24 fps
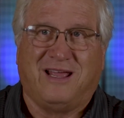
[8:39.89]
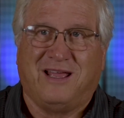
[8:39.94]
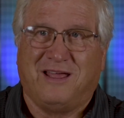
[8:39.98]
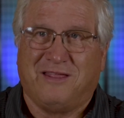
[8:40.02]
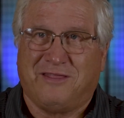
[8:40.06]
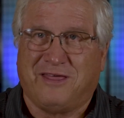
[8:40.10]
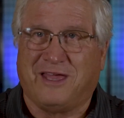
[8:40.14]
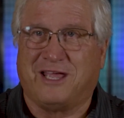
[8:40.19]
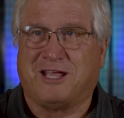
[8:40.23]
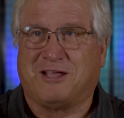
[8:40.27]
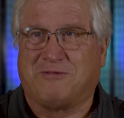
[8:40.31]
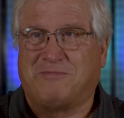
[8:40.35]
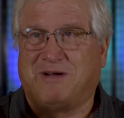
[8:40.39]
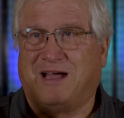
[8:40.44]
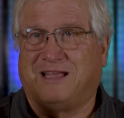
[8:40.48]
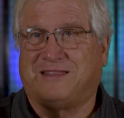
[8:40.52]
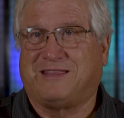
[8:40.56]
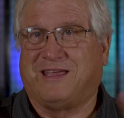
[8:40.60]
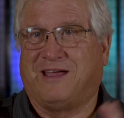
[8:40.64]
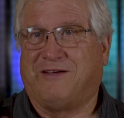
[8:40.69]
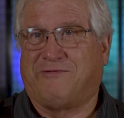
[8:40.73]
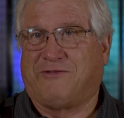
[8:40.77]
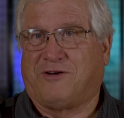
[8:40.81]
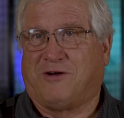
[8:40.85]
think about
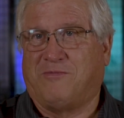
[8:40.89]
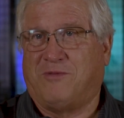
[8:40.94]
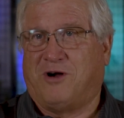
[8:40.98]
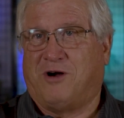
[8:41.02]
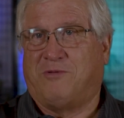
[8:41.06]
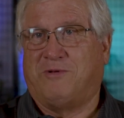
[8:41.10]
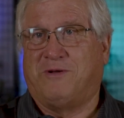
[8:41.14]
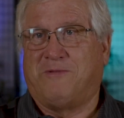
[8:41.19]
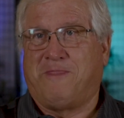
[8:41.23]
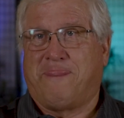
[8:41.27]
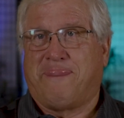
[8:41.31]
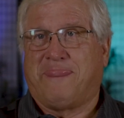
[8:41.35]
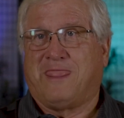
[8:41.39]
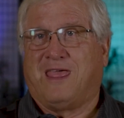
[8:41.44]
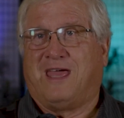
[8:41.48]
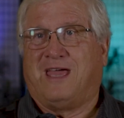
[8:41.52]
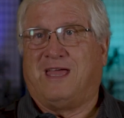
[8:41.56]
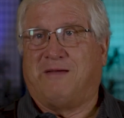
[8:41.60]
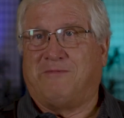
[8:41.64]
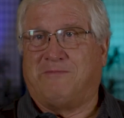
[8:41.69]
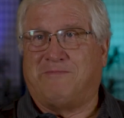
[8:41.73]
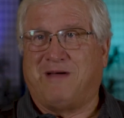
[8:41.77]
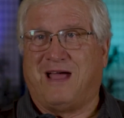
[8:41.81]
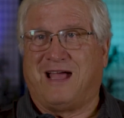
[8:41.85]
that for a moment.
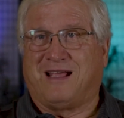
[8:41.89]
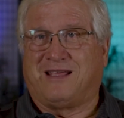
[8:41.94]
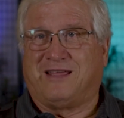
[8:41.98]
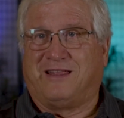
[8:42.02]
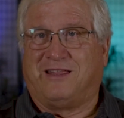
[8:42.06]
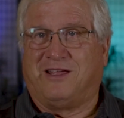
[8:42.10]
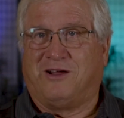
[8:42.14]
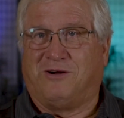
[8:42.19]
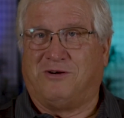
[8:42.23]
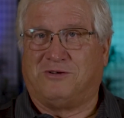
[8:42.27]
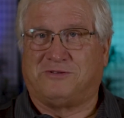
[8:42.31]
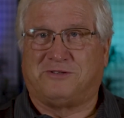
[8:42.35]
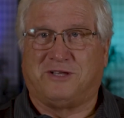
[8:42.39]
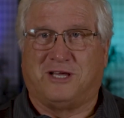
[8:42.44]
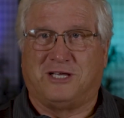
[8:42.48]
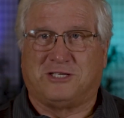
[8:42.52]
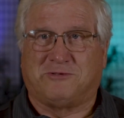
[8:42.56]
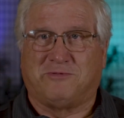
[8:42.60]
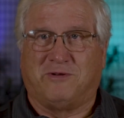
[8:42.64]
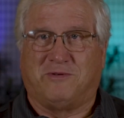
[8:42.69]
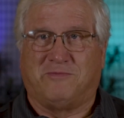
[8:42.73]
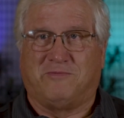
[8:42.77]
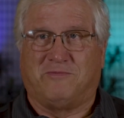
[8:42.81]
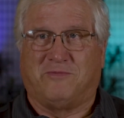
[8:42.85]
Back in the Old
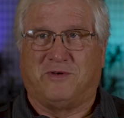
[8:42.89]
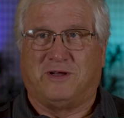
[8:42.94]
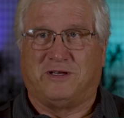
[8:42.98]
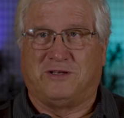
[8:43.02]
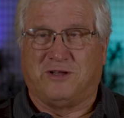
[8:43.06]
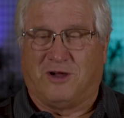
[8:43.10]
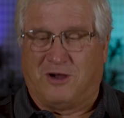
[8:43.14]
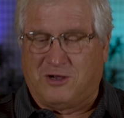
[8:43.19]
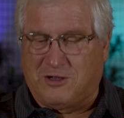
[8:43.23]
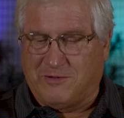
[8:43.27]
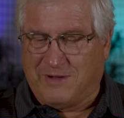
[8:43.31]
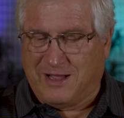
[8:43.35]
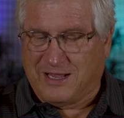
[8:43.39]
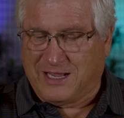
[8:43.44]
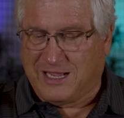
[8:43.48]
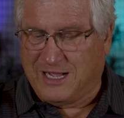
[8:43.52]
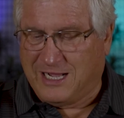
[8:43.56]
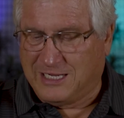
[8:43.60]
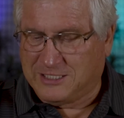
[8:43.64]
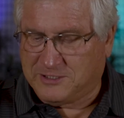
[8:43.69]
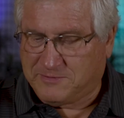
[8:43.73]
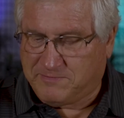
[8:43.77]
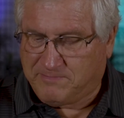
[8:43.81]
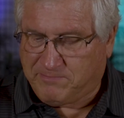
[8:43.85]
Testament, we talk about
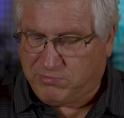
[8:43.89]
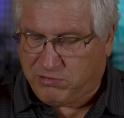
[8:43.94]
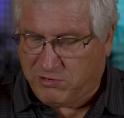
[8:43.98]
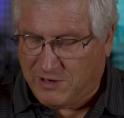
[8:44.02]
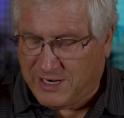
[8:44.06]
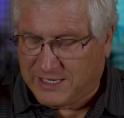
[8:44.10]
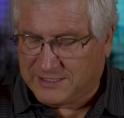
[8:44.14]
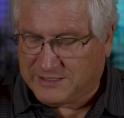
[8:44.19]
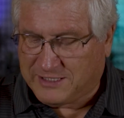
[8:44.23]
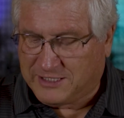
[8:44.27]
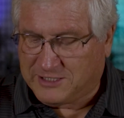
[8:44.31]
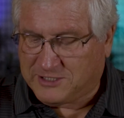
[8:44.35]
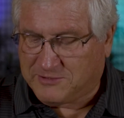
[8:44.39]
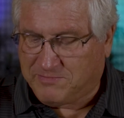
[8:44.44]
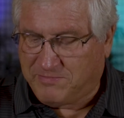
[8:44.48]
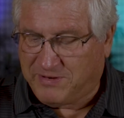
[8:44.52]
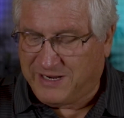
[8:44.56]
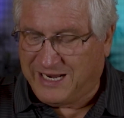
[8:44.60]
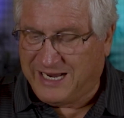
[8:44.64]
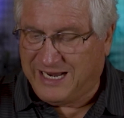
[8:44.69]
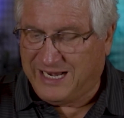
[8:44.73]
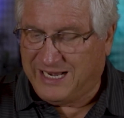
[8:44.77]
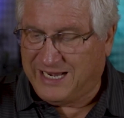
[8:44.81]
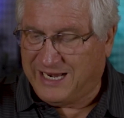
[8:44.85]
God's presence
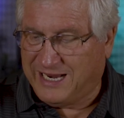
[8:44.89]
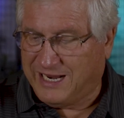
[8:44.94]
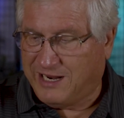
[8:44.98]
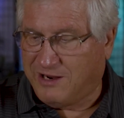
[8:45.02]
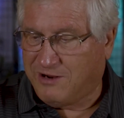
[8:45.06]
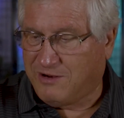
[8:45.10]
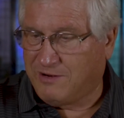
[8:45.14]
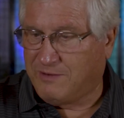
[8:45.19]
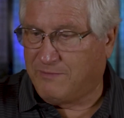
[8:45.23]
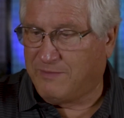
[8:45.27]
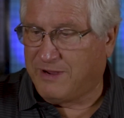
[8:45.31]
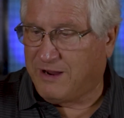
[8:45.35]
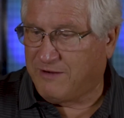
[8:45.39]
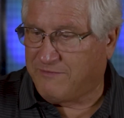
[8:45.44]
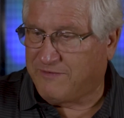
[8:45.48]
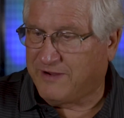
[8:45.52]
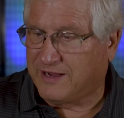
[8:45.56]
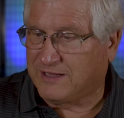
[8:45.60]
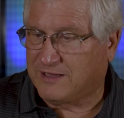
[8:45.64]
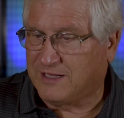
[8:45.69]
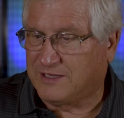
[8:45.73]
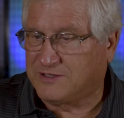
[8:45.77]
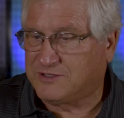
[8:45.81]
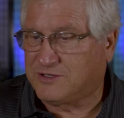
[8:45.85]
being here. And as a matter of
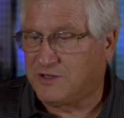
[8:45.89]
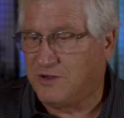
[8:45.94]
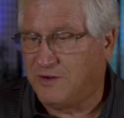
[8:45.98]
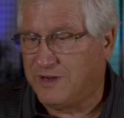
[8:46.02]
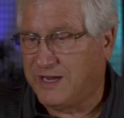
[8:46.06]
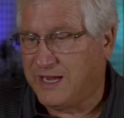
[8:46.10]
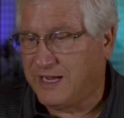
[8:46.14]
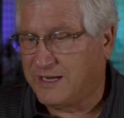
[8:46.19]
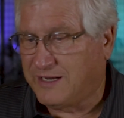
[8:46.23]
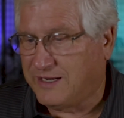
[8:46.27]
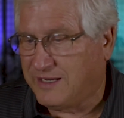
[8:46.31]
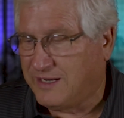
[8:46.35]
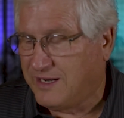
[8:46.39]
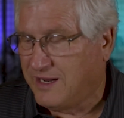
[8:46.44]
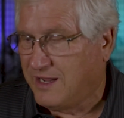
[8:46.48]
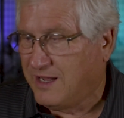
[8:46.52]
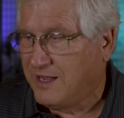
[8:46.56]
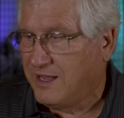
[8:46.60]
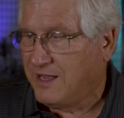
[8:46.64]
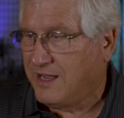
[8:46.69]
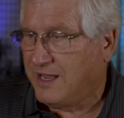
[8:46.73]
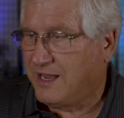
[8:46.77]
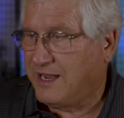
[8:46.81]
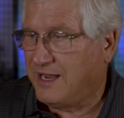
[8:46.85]
fact, let's go ahead
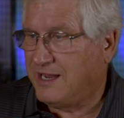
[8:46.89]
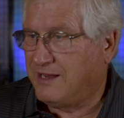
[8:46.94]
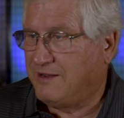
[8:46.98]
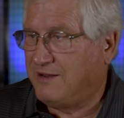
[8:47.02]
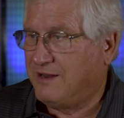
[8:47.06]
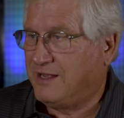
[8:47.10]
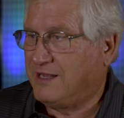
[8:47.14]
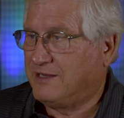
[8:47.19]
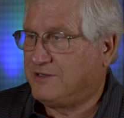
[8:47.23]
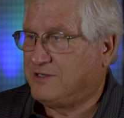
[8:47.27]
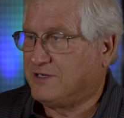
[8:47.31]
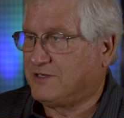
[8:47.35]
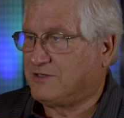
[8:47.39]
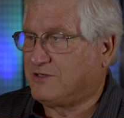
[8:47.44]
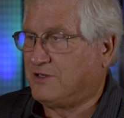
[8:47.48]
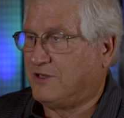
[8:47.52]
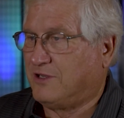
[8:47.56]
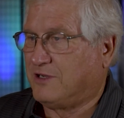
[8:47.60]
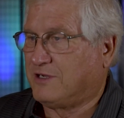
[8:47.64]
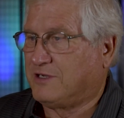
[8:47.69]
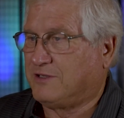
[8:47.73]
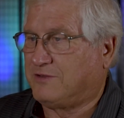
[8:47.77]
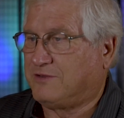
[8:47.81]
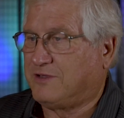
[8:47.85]
and just
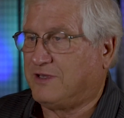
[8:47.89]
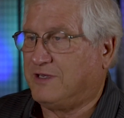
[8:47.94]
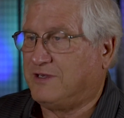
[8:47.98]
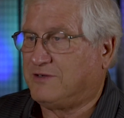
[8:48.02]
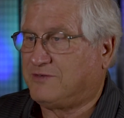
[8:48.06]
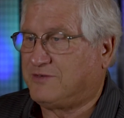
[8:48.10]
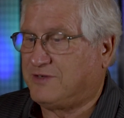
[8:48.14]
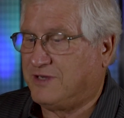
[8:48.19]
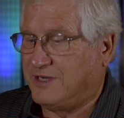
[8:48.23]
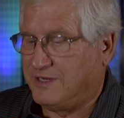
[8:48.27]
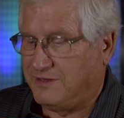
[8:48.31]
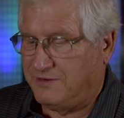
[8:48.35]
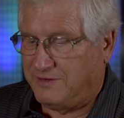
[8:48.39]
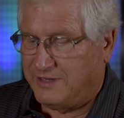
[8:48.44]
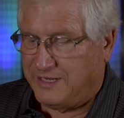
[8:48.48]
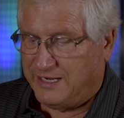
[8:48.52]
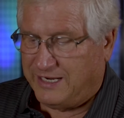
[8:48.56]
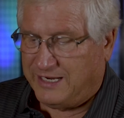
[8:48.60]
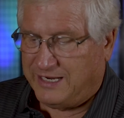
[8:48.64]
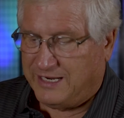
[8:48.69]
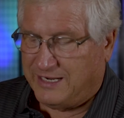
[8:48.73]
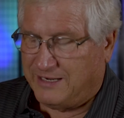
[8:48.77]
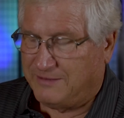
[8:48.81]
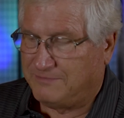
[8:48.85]
look at this in
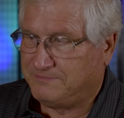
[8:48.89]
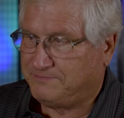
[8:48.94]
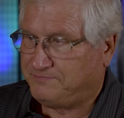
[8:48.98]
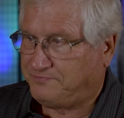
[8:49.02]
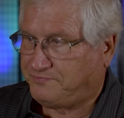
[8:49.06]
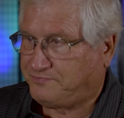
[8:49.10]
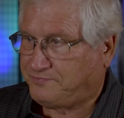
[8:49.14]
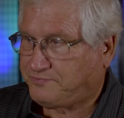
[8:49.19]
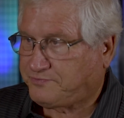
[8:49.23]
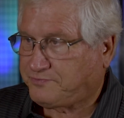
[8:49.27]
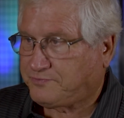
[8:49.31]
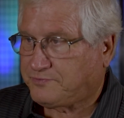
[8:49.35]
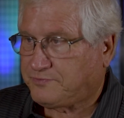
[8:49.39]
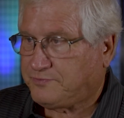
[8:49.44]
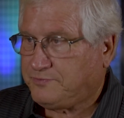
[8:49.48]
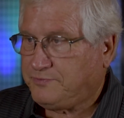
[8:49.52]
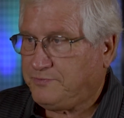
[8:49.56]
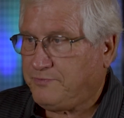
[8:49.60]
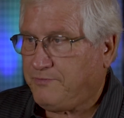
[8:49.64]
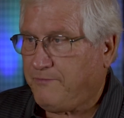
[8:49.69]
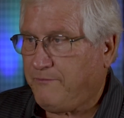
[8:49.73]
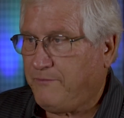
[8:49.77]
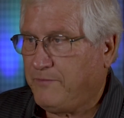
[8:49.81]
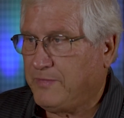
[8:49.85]
the
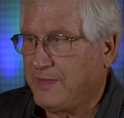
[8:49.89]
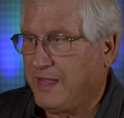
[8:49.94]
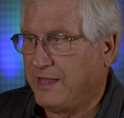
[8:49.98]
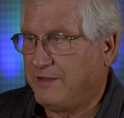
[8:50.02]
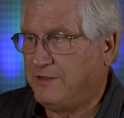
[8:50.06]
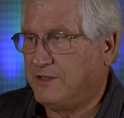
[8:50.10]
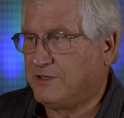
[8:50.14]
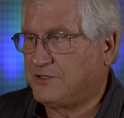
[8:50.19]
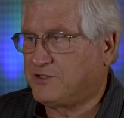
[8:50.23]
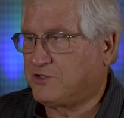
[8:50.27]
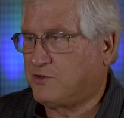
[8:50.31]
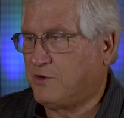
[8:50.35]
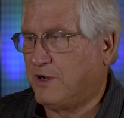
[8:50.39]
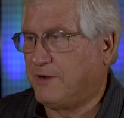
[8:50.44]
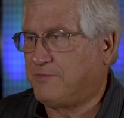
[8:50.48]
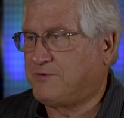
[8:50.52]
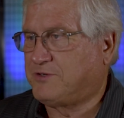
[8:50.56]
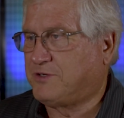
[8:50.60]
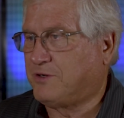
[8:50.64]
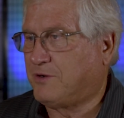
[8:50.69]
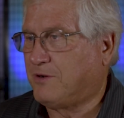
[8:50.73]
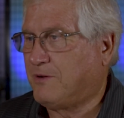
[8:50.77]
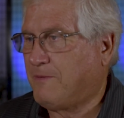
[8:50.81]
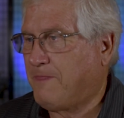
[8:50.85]

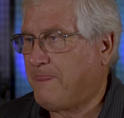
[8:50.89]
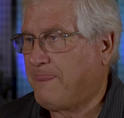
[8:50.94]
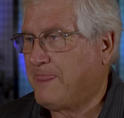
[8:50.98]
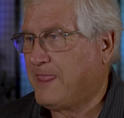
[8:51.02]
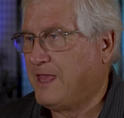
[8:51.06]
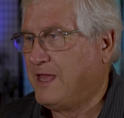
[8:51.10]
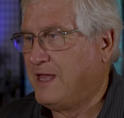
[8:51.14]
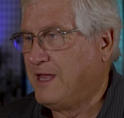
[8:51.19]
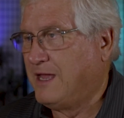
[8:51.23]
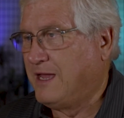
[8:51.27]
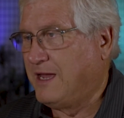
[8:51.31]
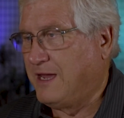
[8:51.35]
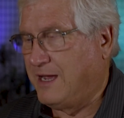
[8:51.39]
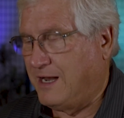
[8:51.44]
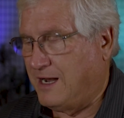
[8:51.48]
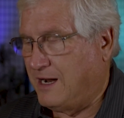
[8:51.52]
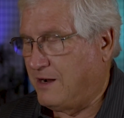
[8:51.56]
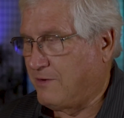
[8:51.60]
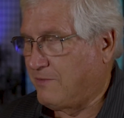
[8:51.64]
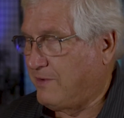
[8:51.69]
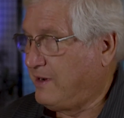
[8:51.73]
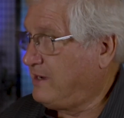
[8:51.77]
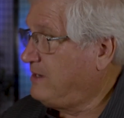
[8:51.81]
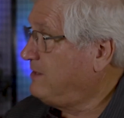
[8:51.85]
Scripture, and
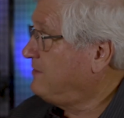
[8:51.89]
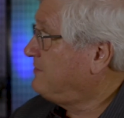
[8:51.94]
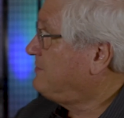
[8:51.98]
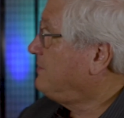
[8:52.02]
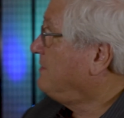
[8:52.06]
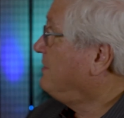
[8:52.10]
I'll read it to